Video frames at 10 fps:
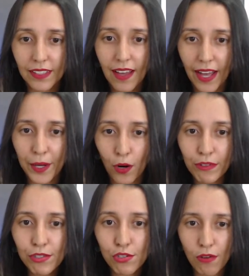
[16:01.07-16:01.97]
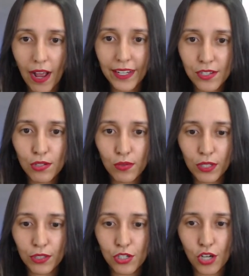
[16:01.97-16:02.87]
I always try to do a
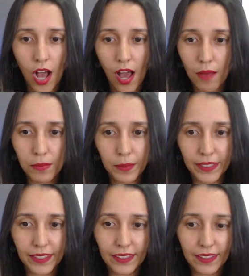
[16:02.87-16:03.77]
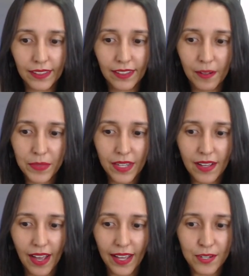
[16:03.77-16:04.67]
good job, but
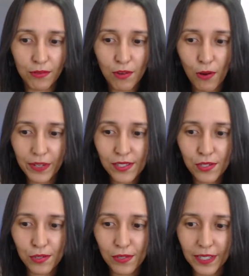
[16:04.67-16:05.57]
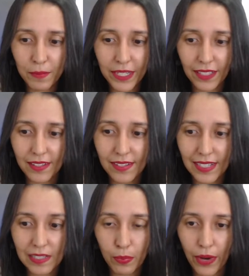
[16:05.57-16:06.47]
I don't always do it because
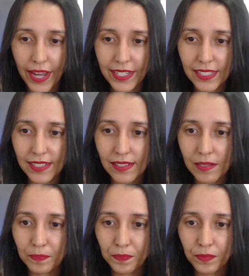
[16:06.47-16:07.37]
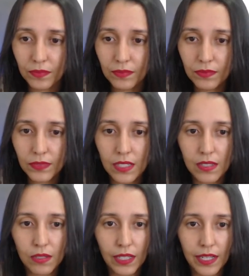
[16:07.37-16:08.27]
it's practice.
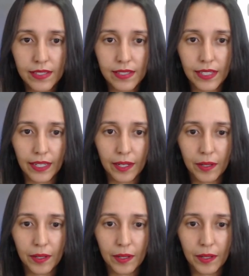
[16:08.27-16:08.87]
So let's see.